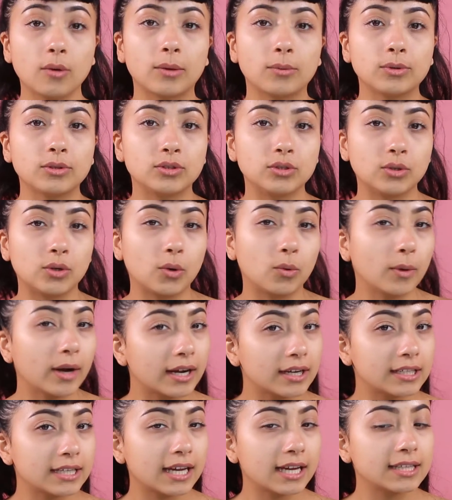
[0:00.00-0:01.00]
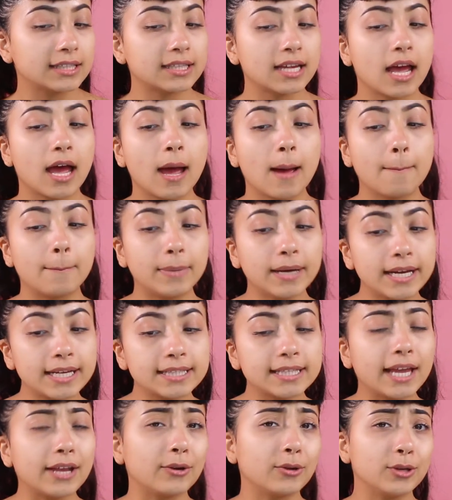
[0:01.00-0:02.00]
I will do a wear test,
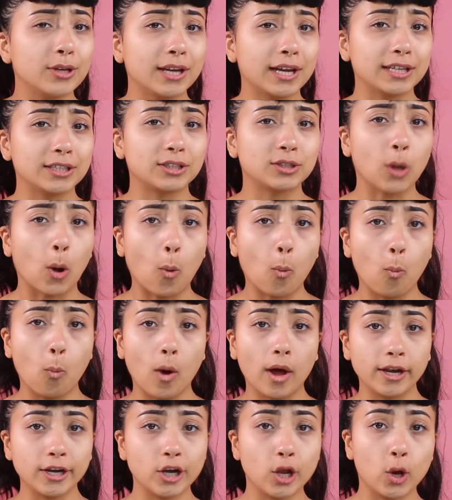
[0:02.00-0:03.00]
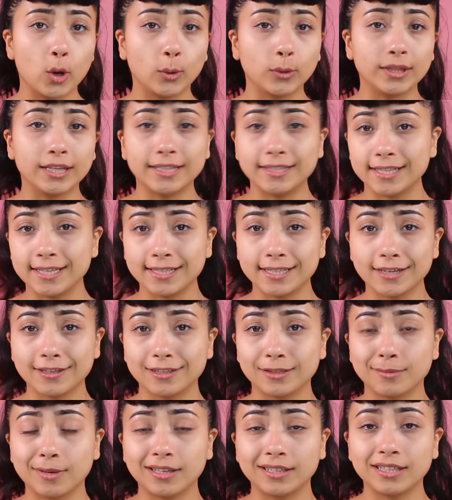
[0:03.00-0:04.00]
but I know you guys want to know the
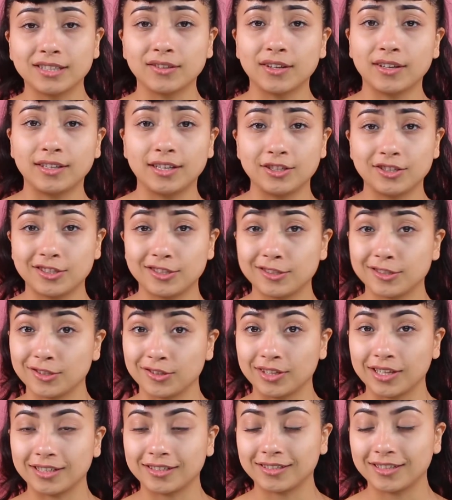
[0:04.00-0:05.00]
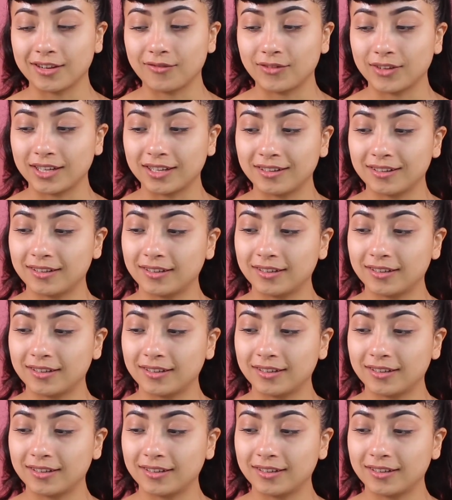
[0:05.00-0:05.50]
details about this foundation, so let's dive in.